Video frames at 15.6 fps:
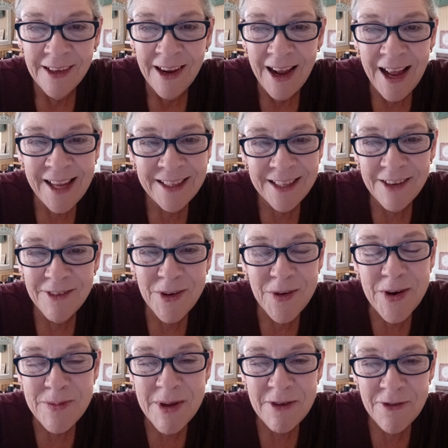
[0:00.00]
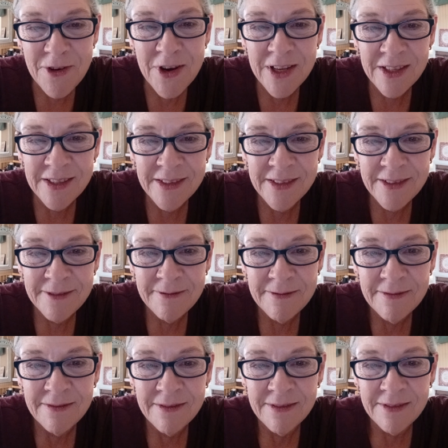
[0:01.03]
I love you all, my friends.
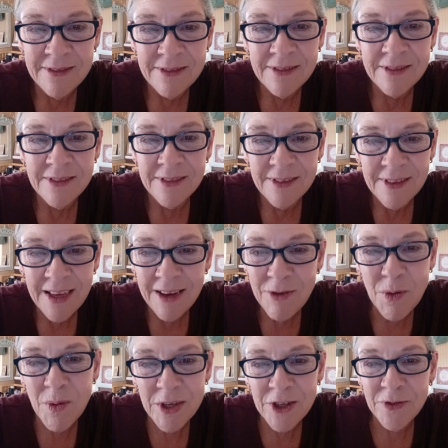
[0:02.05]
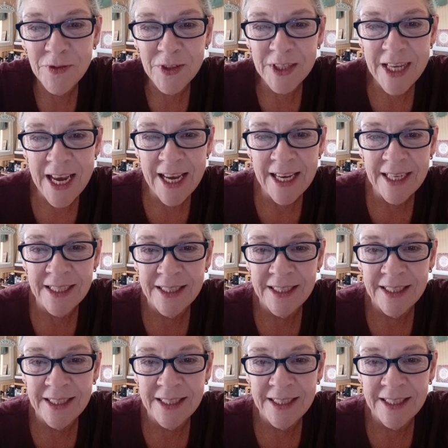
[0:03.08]
Have a wonderful day.